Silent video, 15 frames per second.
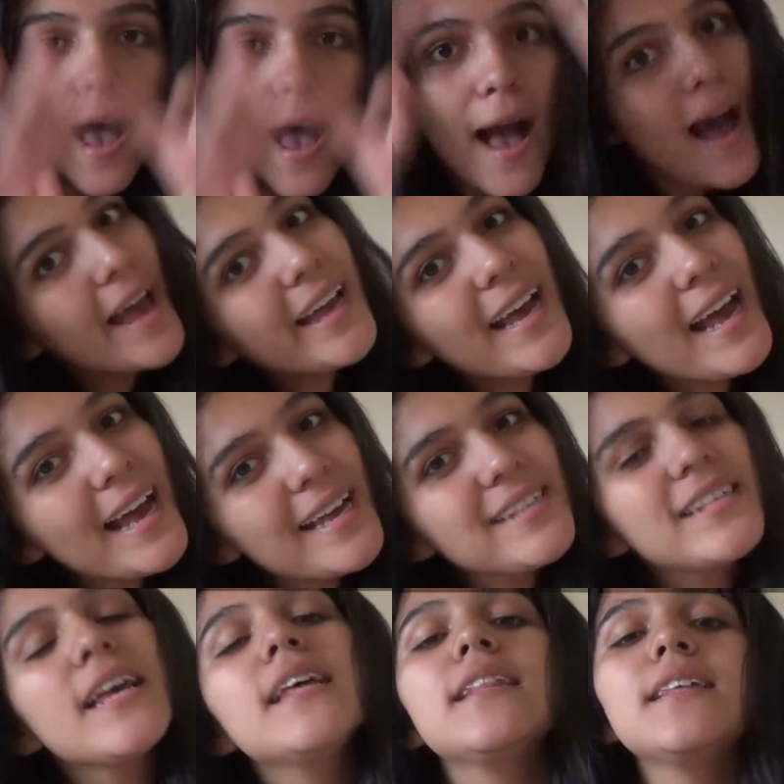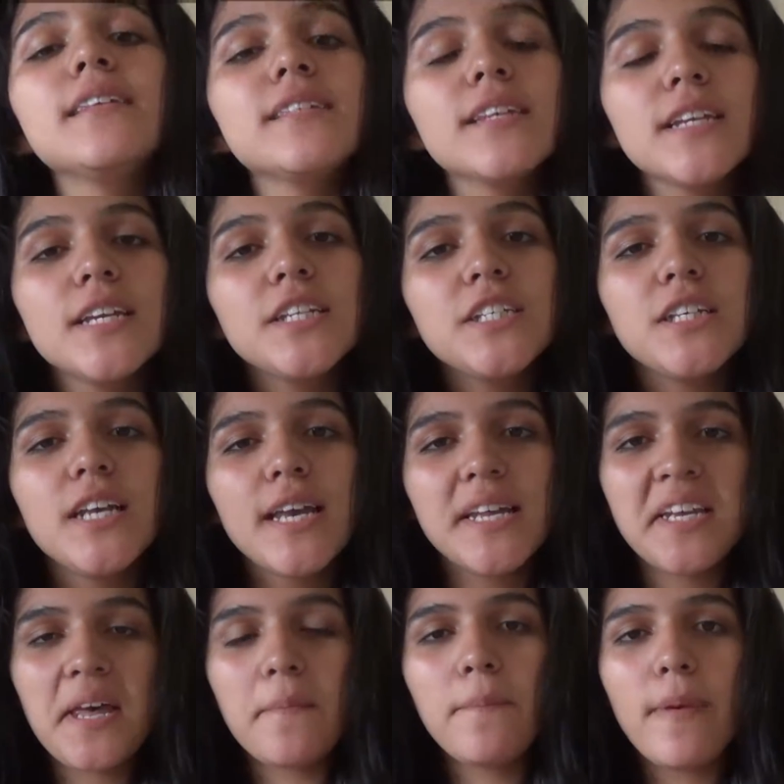Hi guys, this is Soniji
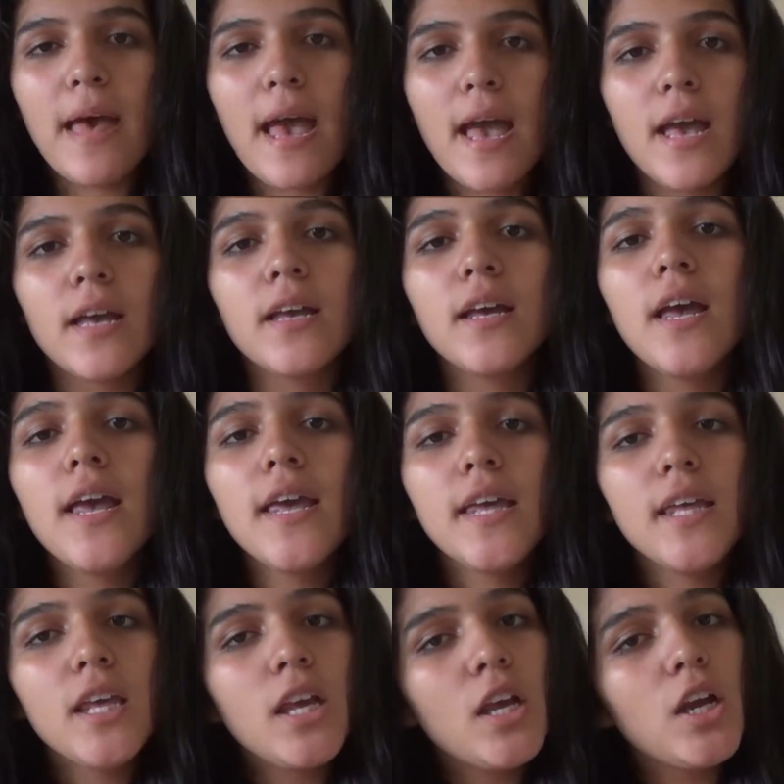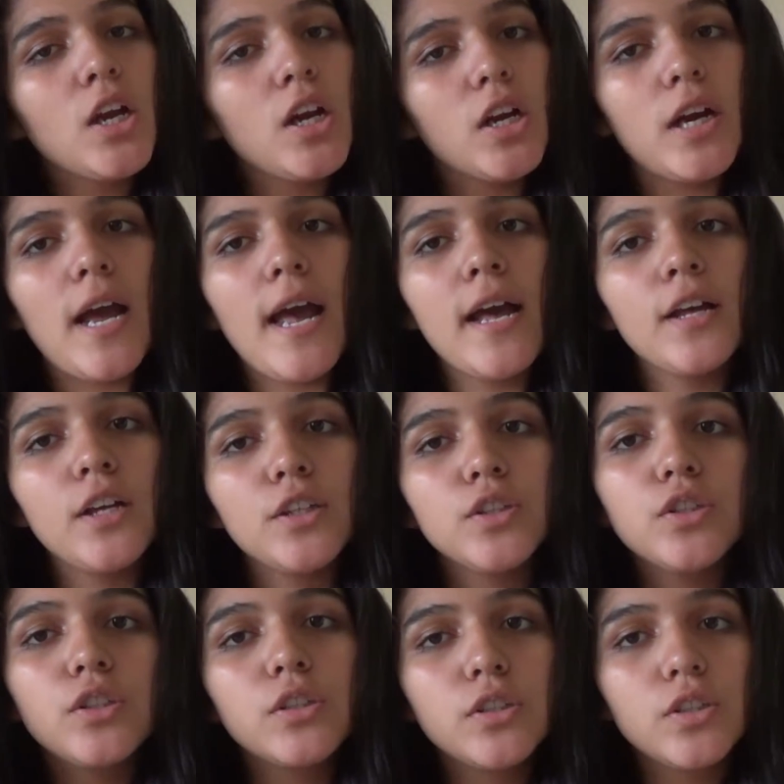and I'm back here
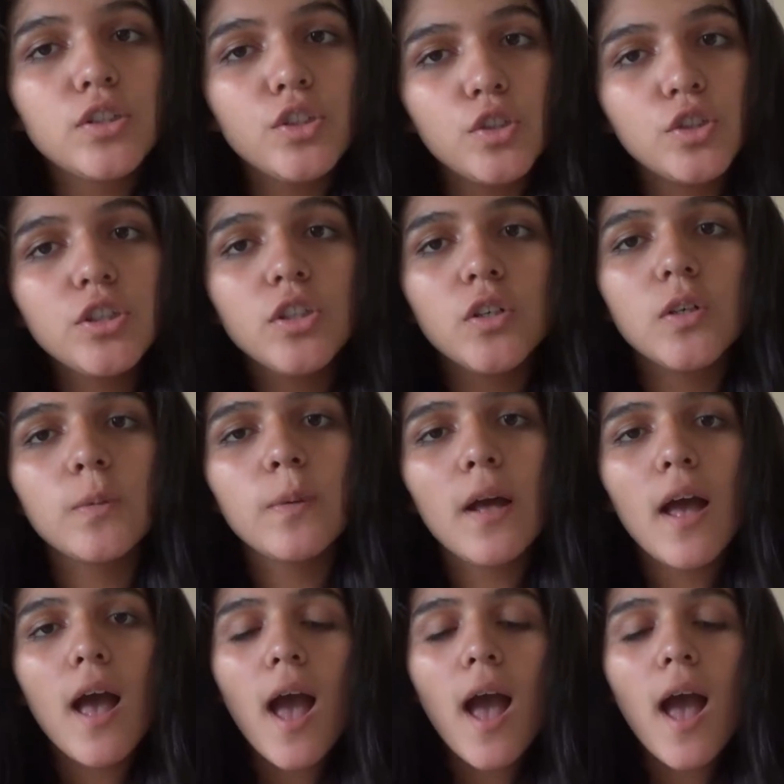to YouTube.